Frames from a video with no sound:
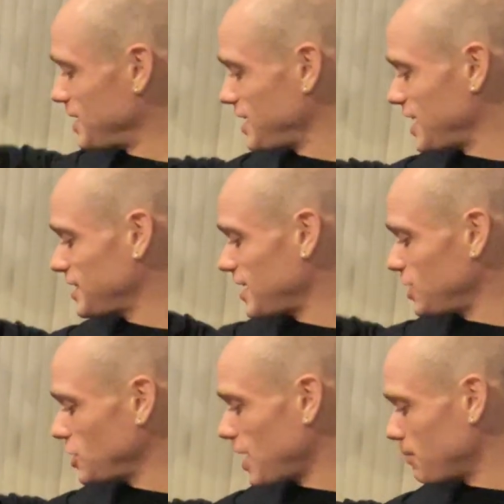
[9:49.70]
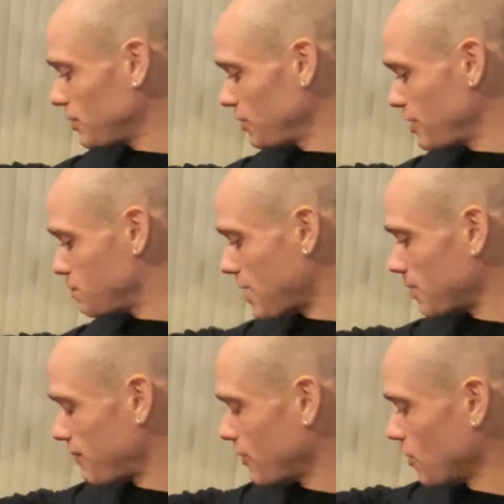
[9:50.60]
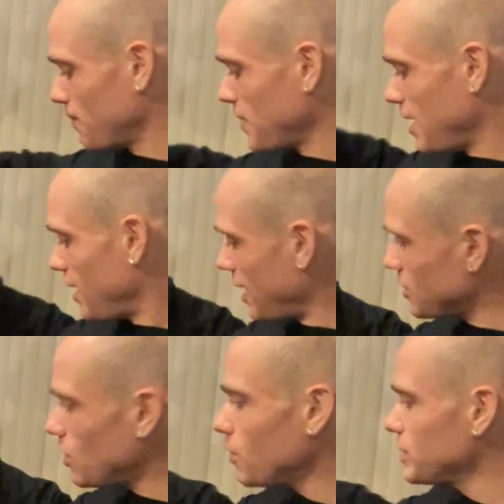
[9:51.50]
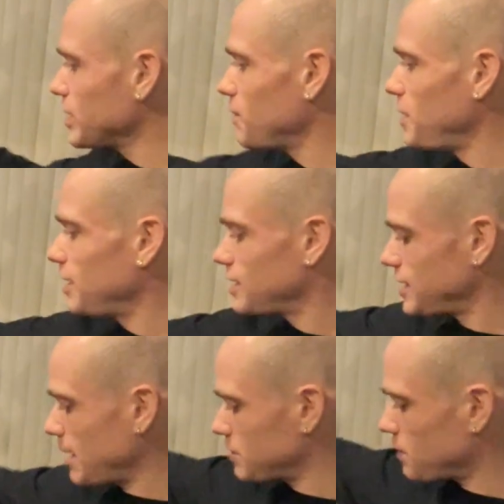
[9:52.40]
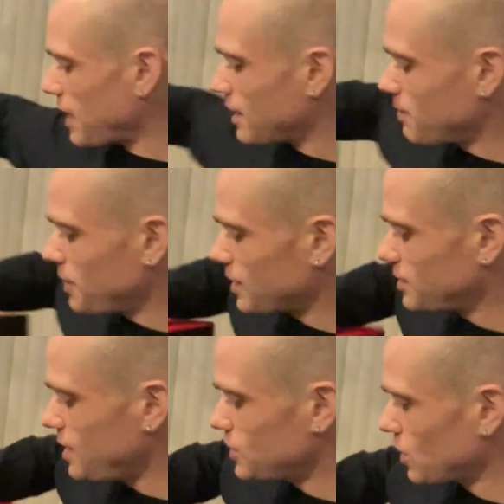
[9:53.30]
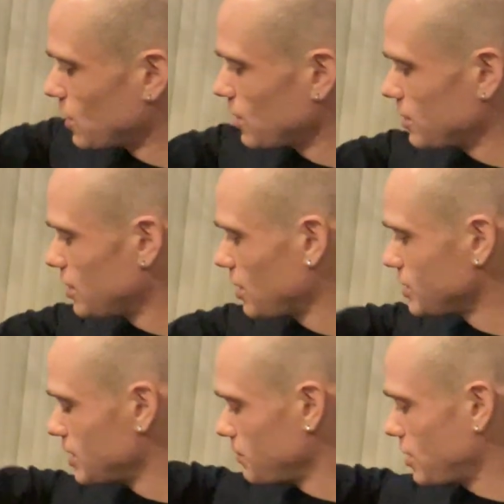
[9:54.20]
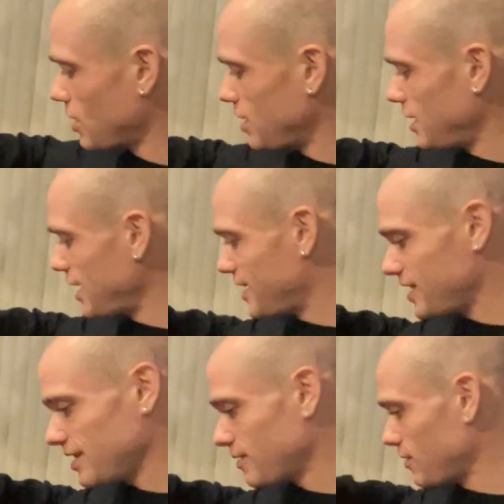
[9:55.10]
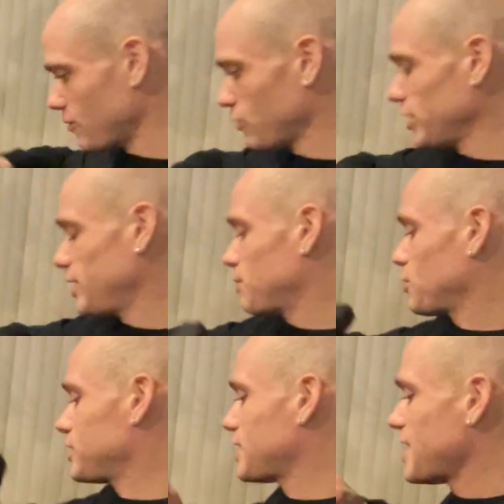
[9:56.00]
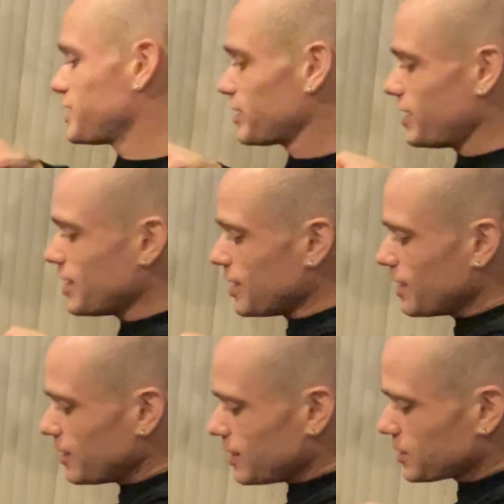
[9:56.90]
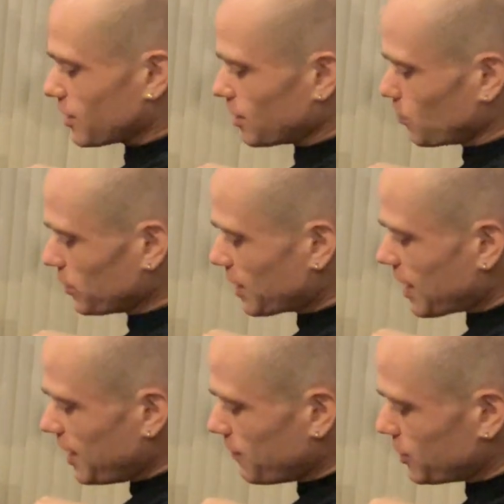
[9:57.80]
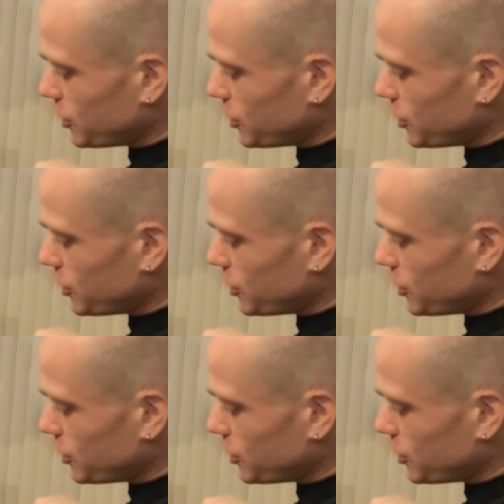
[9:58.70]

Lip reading: it's going to chop through this bottom foam, and it's always going to be in the same spot because these are custom cut really precisely. This gun will not even